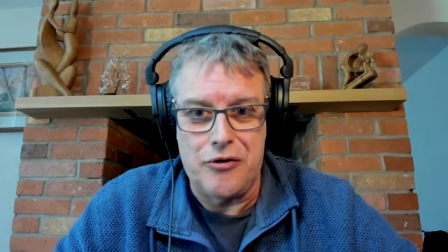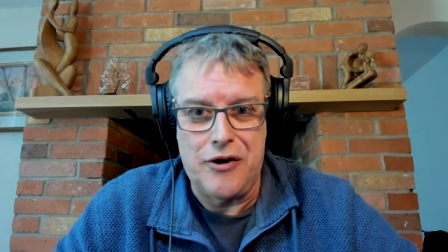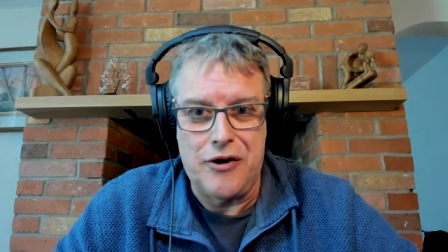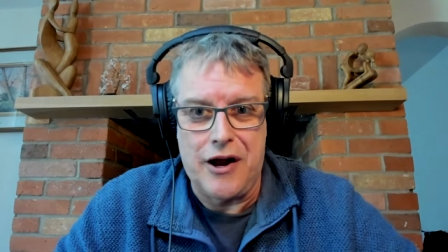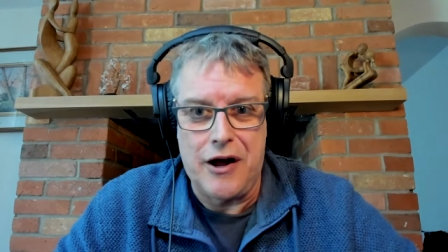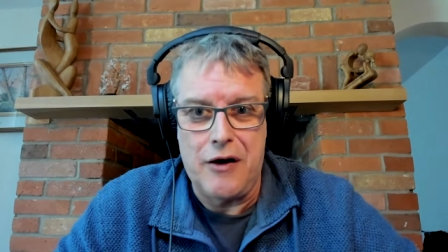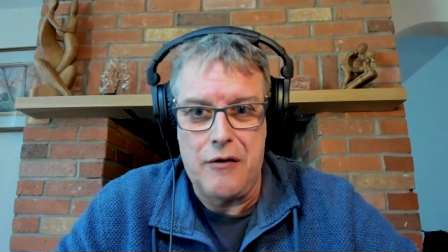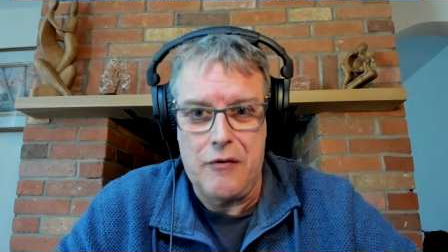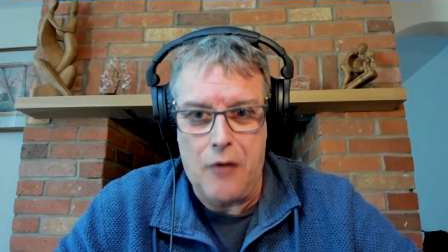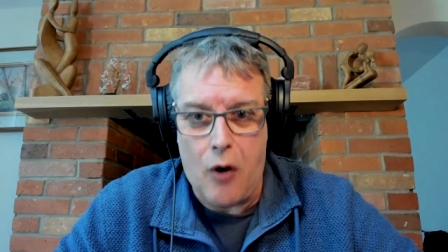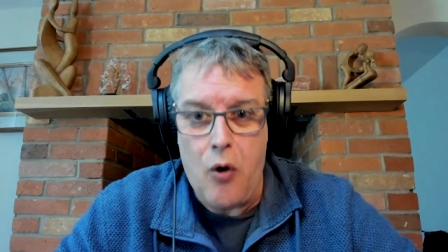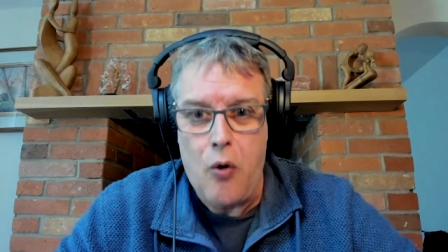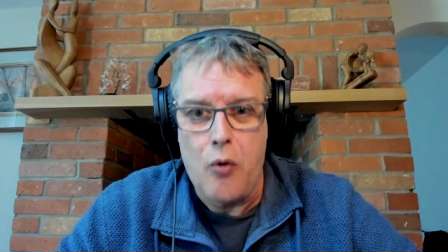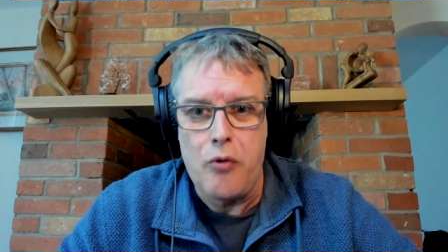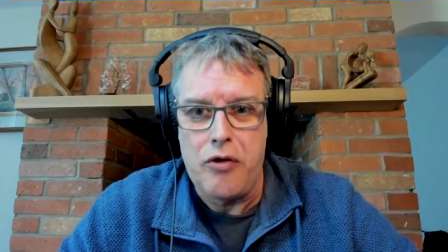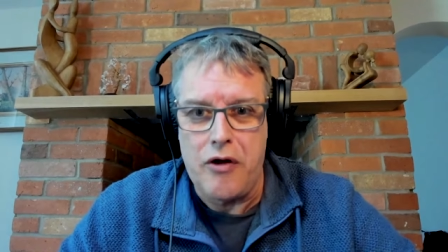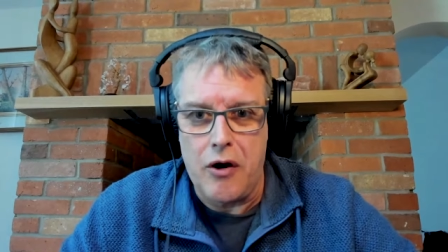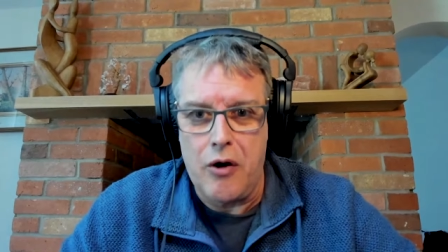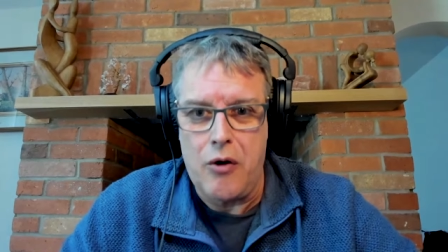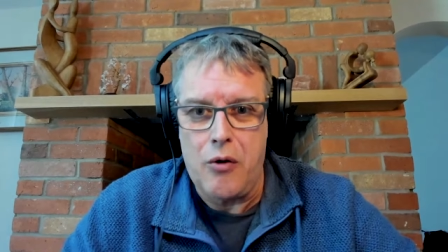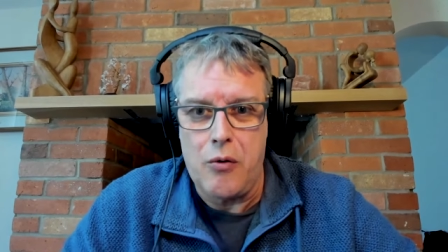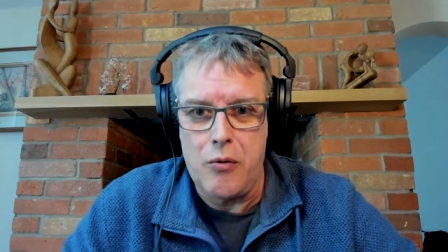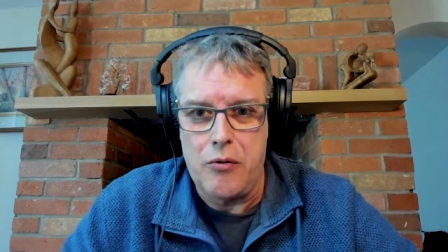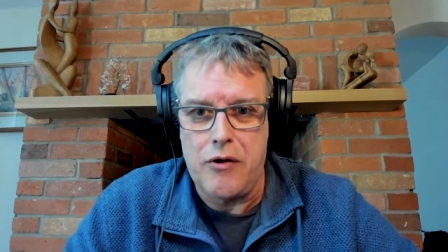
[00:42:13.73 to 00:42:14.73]
You know, all the
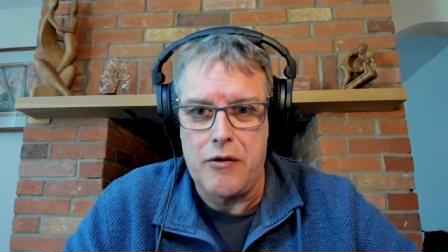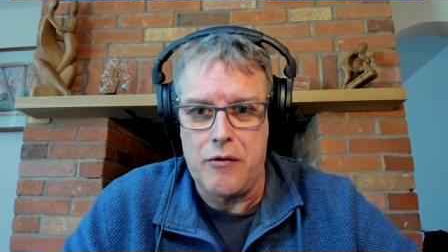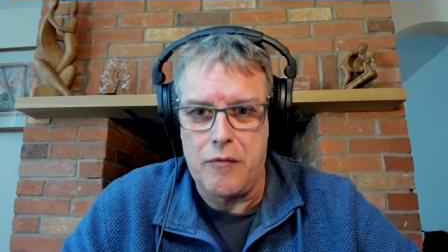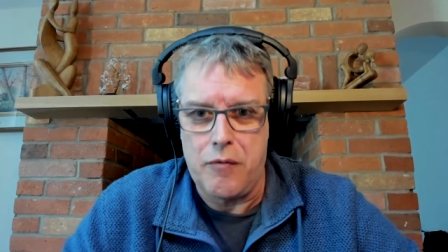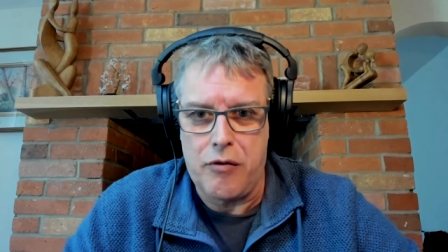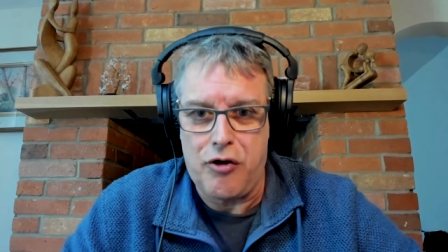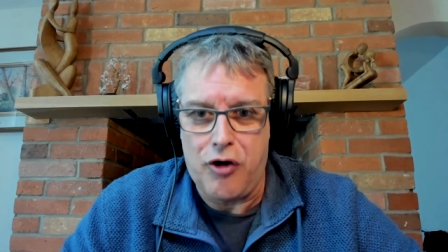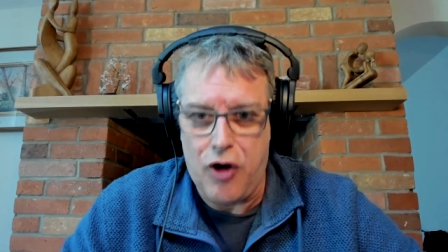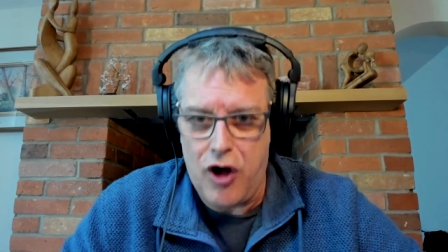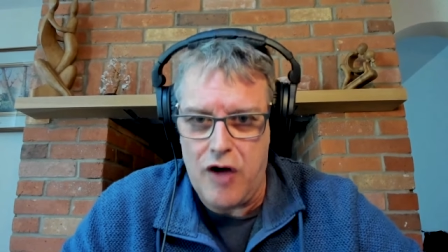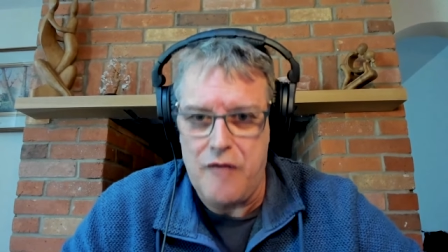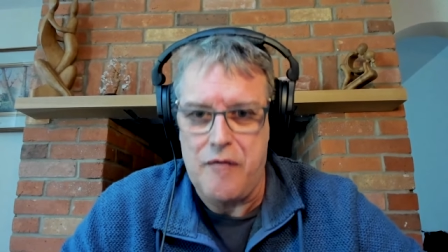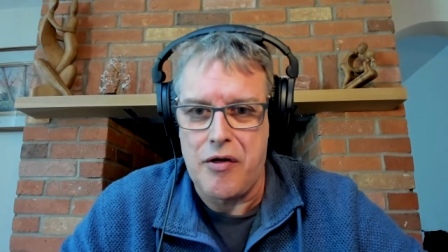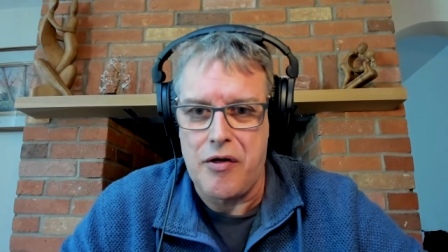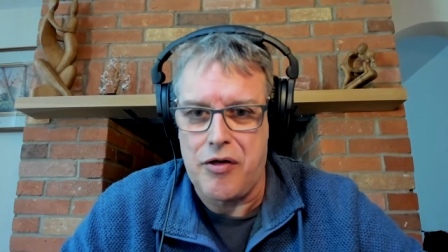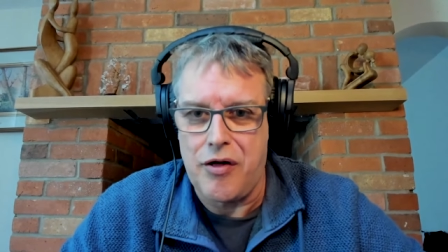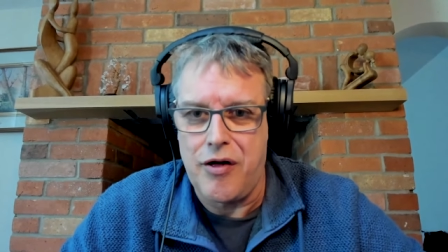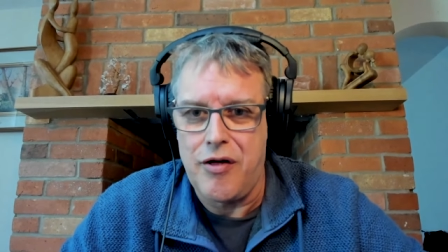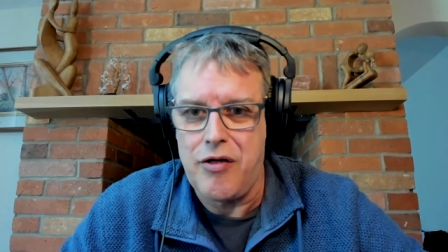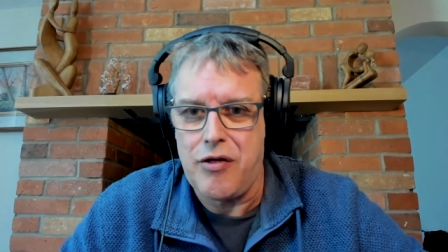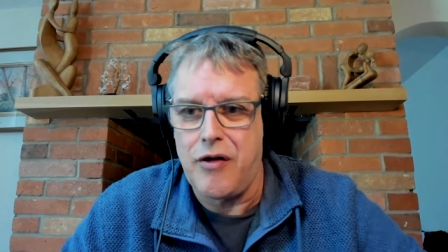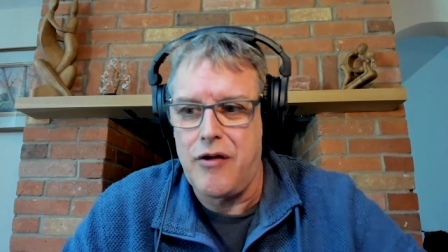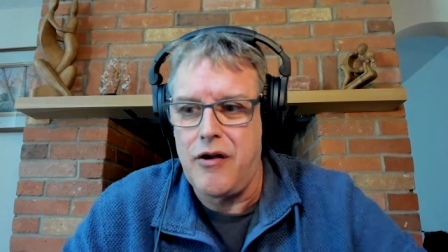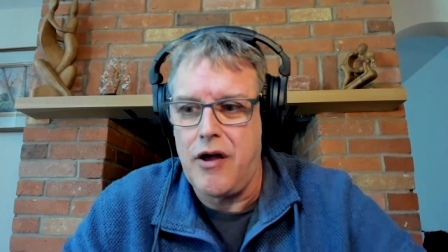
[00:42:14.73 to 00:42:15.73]
all the
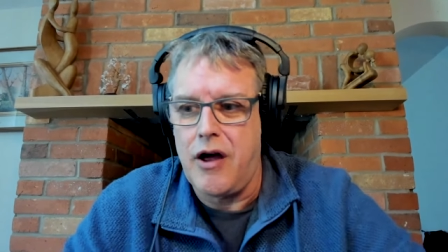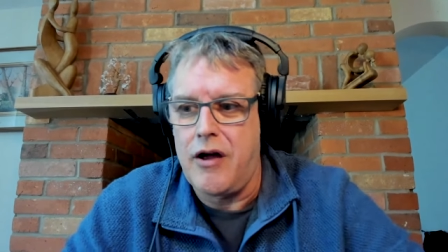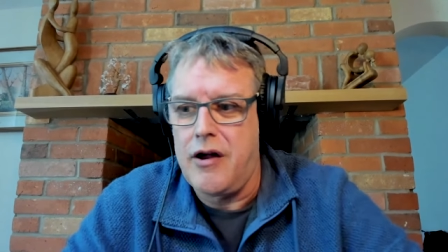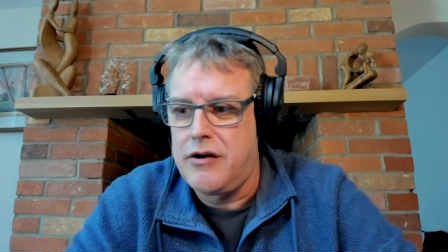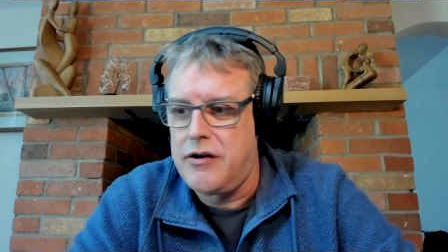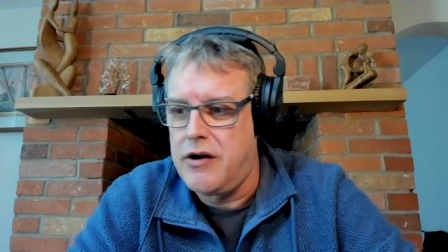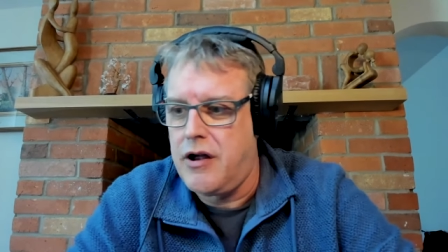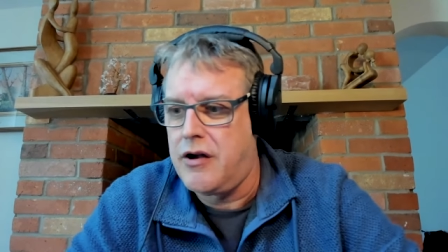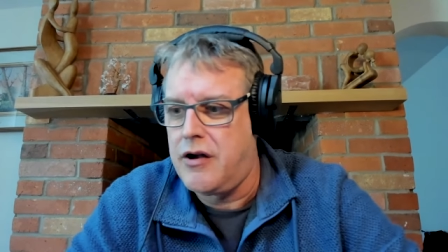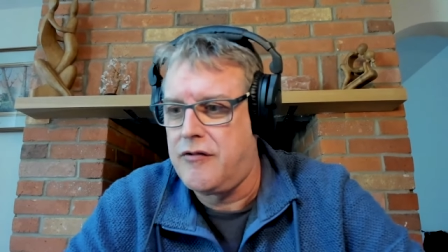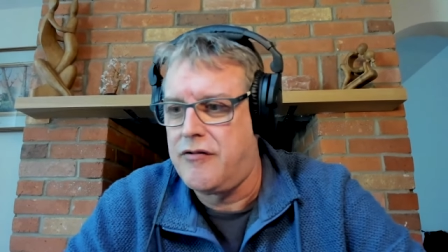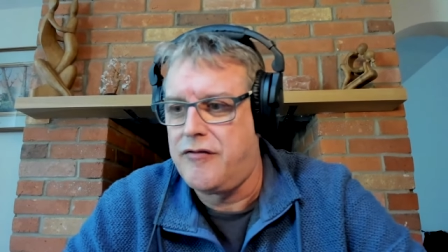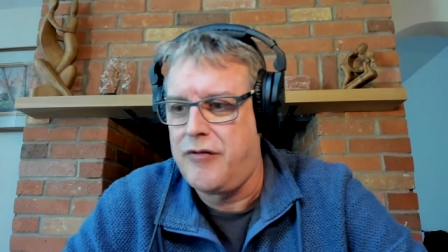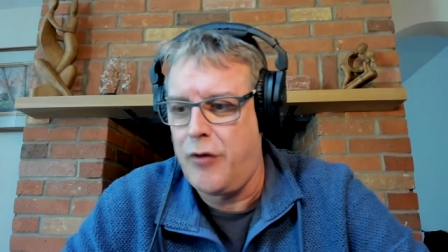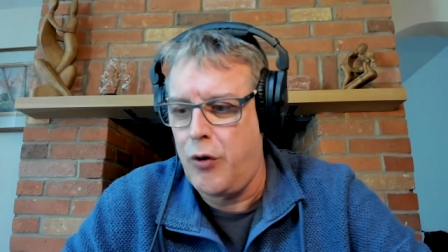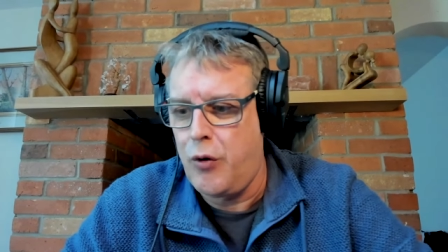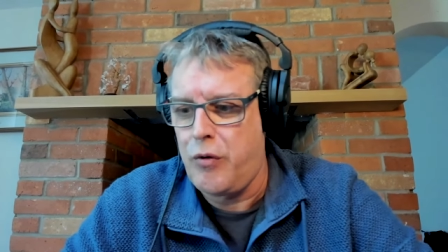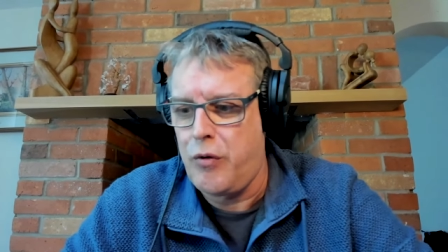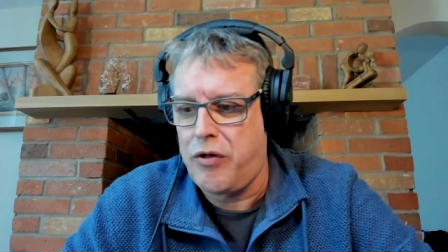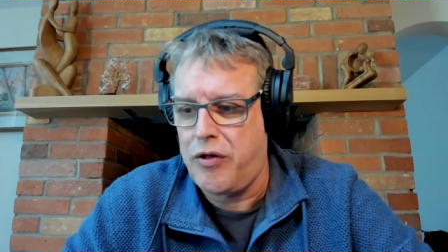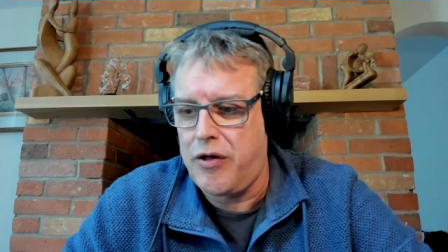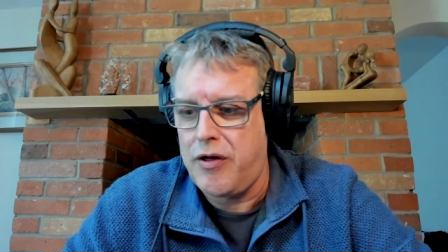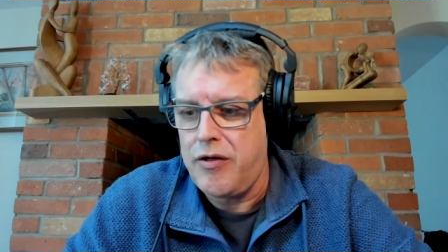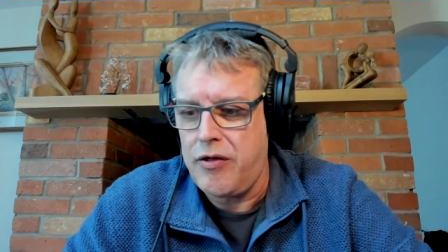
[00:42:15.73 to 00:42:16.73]
services and, and, and
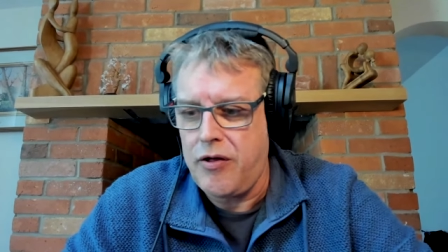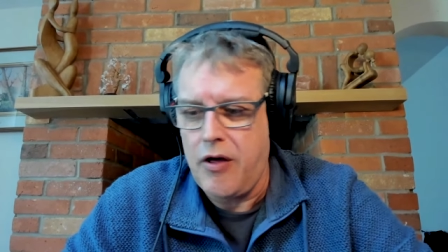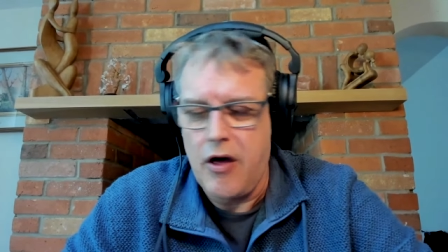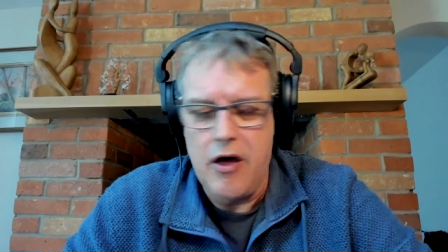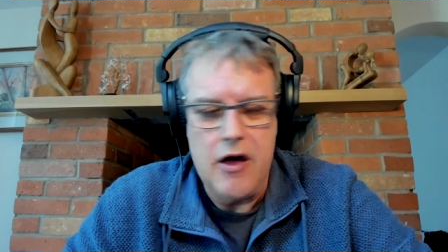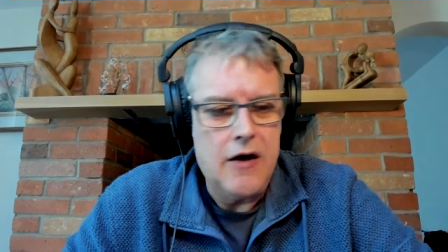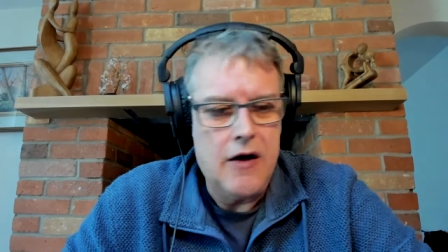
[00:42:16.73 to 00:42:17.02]
forces,